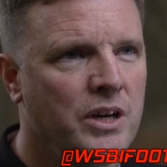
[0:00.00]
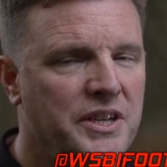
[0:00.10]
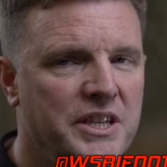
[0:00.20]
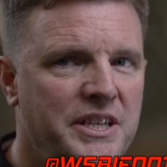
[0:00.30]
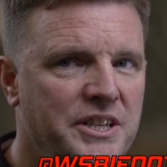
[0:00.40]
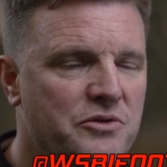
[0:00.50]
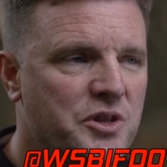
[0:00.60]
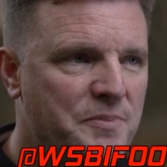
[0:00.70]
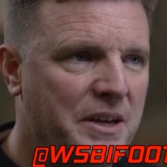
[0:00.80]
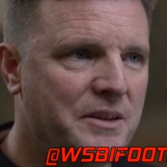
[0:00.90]
I think they need to
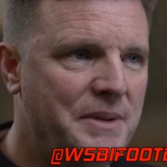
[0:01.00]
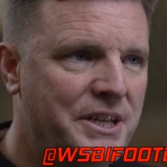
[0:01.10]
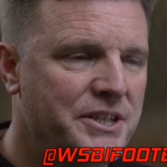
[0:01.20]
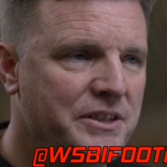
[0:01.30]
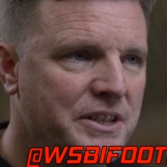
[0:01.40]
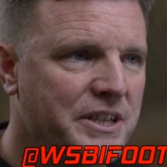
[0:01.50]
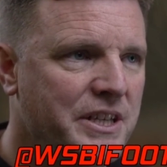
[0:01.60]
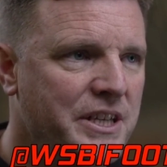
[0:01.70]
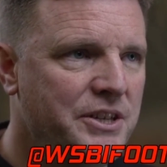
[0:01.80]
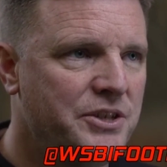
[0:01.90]
respect the manager. I think
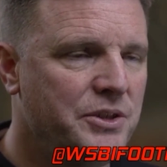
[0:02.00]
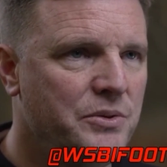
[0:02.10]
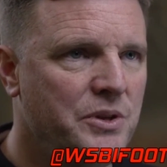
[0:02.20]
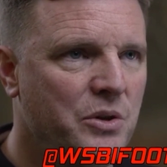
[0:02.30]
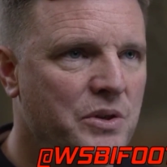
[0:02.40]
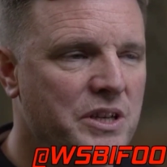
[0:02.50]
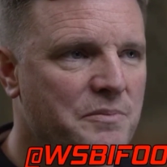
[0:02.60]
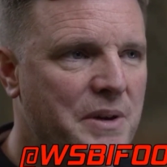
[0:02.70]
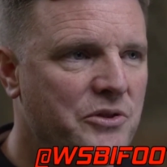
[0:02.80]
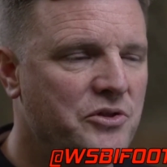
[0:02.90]
they need to know that
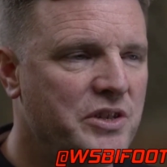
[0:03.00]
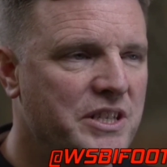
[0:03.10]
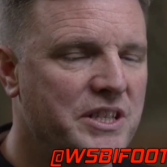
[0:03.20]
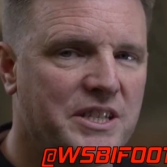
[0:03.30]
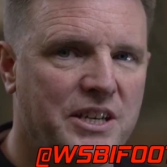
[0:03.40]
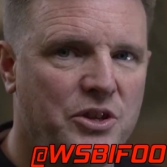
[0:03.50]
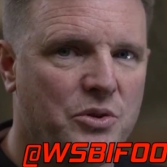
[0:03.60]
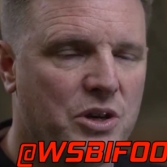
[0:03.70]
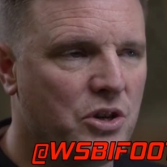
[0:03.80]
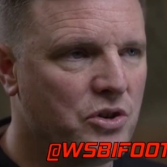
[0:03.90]
there's boundaries, as I say, that
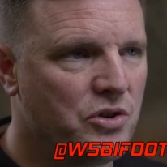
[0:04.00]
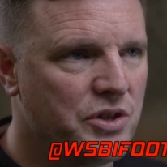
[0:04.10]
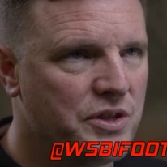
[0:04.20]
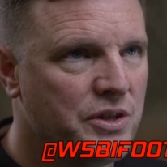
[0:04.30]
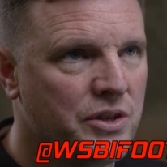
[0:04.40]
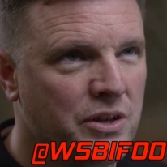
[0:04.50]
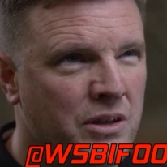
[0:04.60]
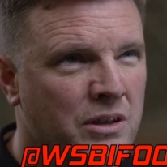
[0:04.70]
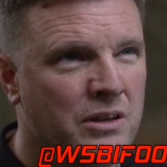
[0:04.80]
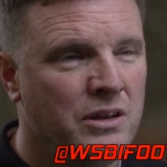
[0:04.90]
you can't cross.
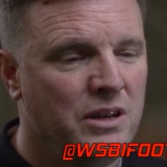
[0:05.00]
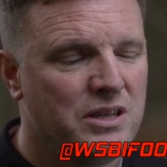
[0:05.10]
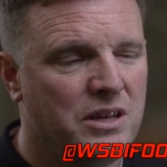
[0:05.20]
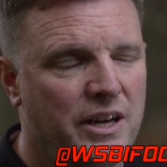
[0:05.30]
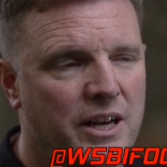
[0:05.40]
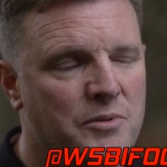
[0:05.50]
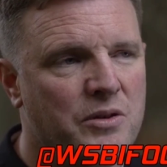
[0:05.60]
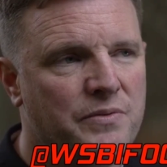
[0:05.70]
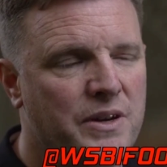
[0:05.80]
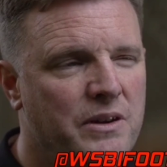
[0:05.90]
A slight
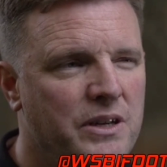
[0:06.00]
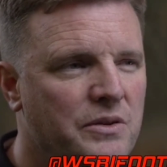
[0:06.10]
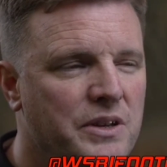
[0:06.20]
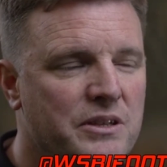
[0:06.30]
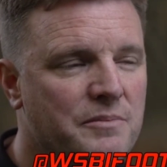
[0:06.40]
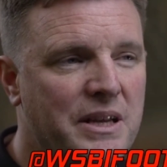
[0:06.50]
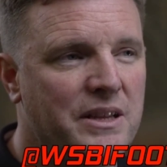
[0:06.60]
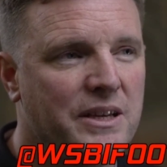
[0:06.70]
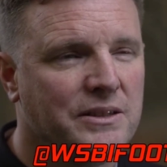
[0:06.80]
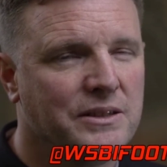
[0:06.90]
element of fear, I don't think, is a
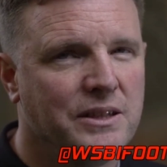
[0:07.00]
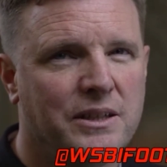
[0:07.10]
bad thing.